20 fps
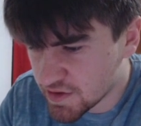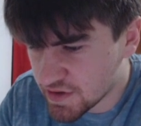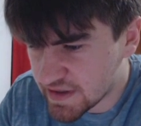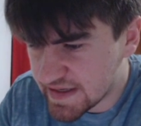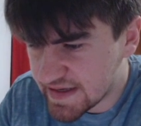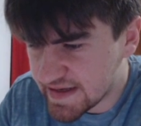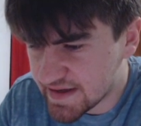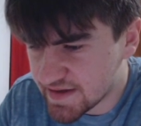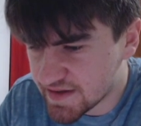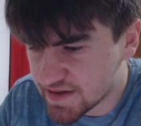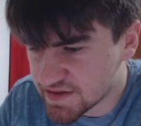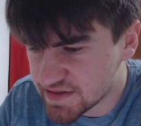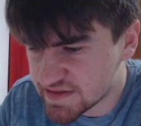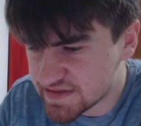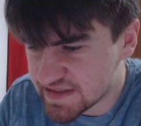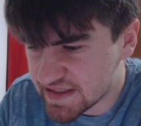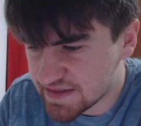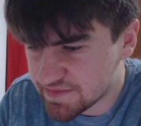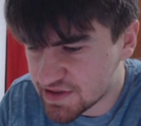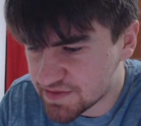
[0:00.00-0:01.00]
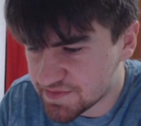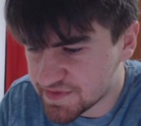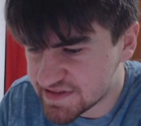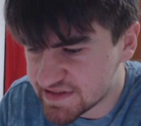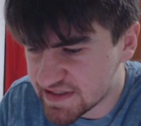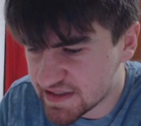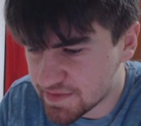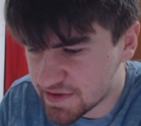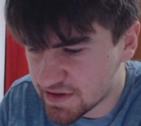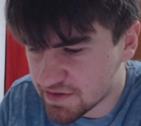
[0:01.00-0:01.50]
And same can be
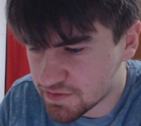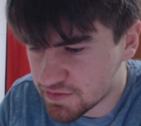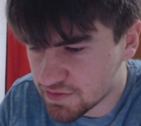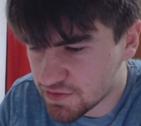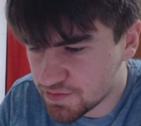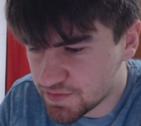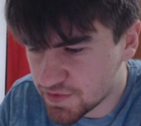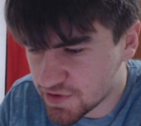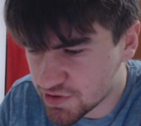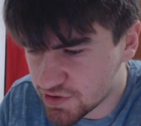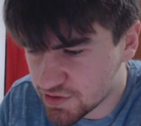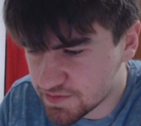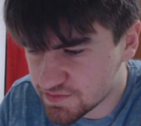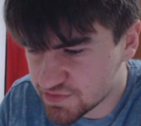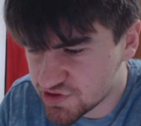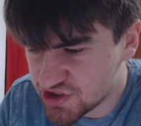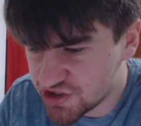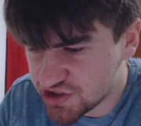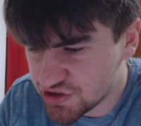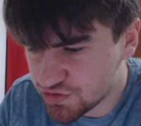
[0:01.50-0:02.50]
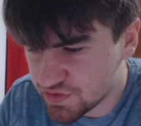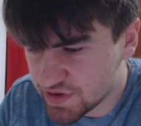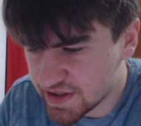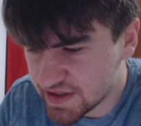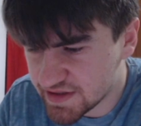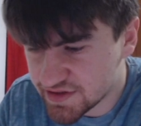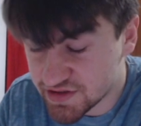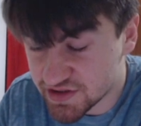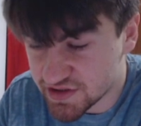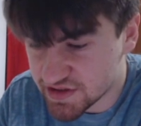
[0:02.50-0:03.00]
said about Rowbottom.
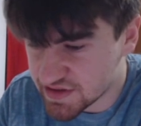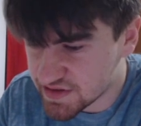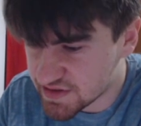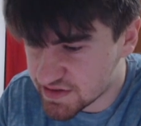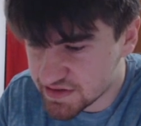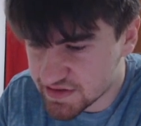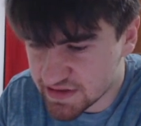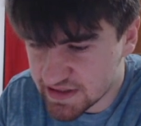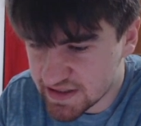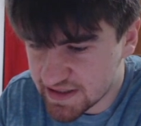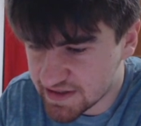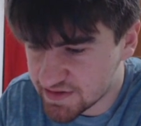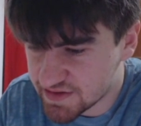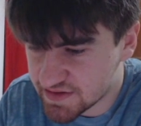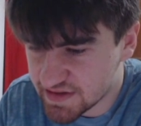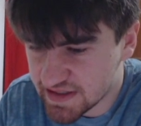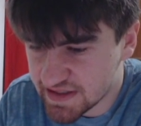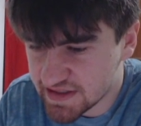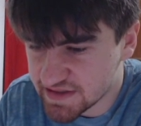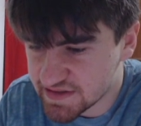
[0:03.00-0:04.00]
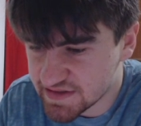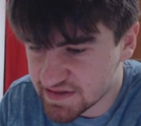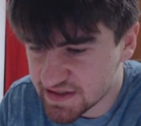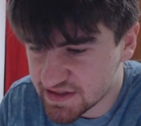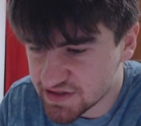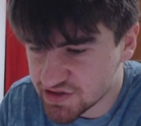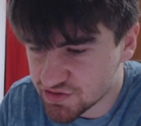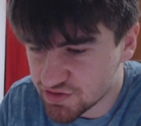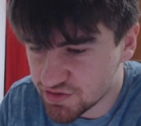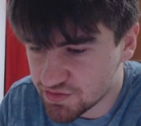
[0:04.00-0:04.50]
Shuey, he's an
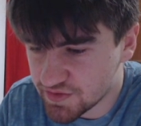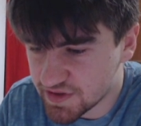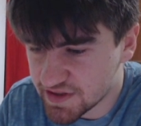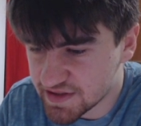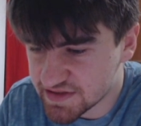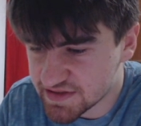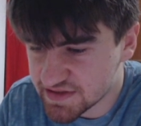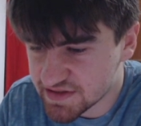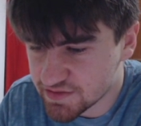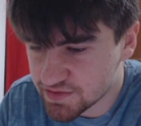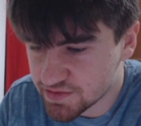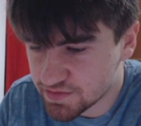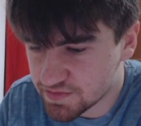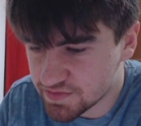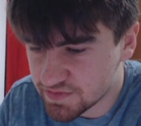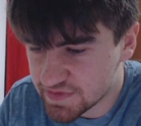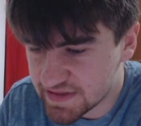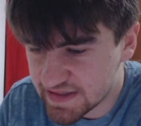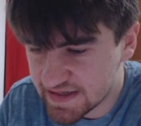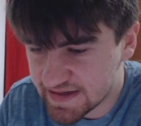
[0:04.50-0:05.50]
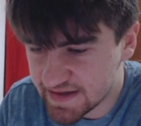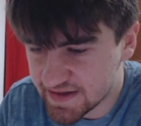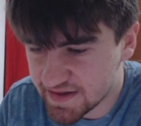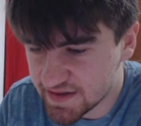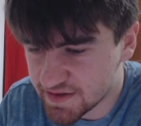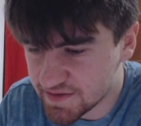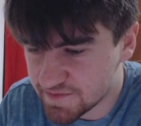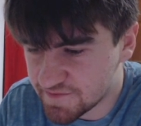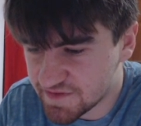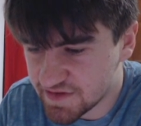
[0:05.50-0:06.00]
injury risk.
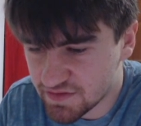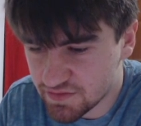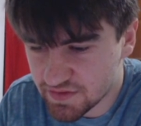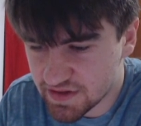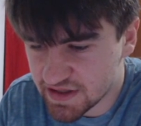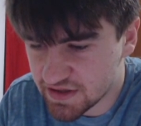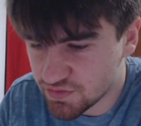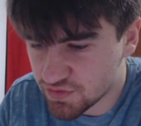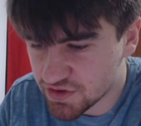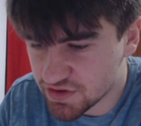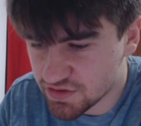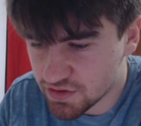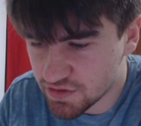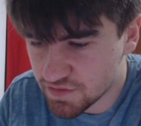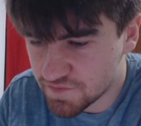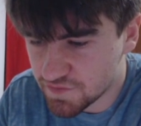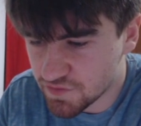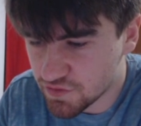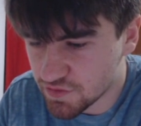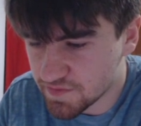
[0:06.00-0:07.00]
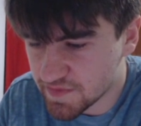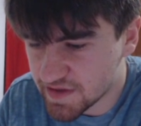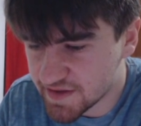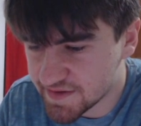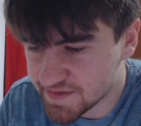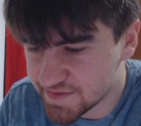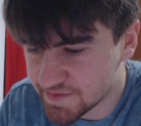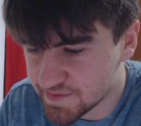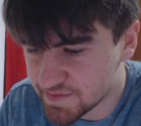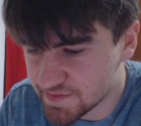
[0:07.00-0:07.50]
Day. Fiorini wouldn't go for.
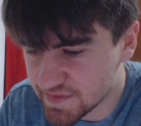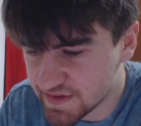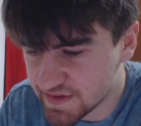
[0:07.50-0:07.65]
Martin.